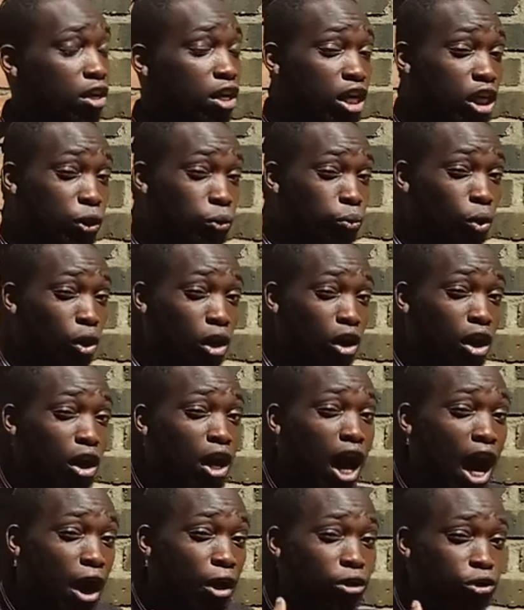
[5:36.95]
is what
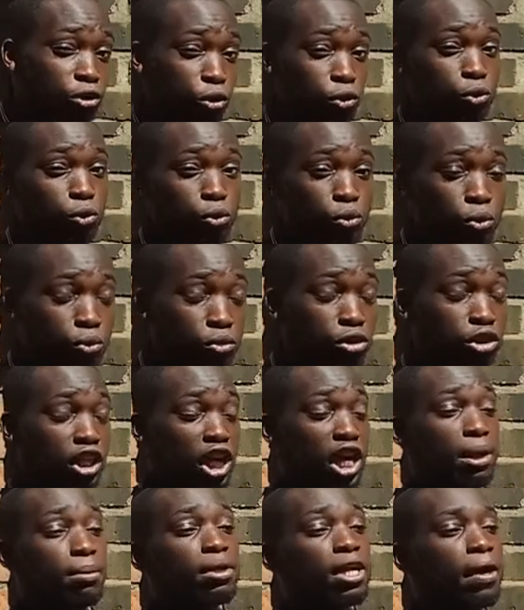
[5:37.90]
Aristotle is
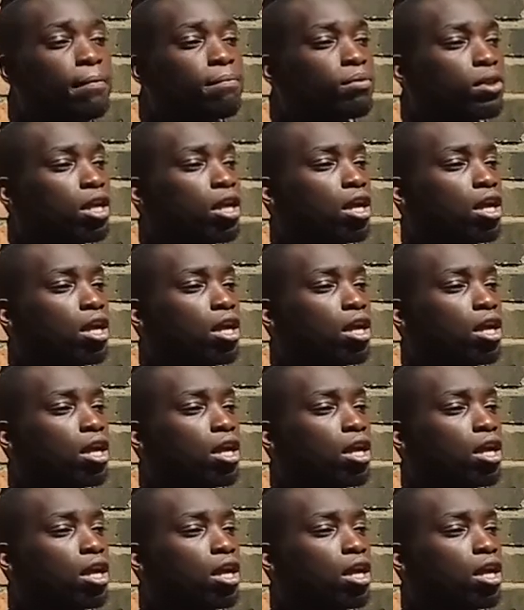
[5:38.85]
aiming at.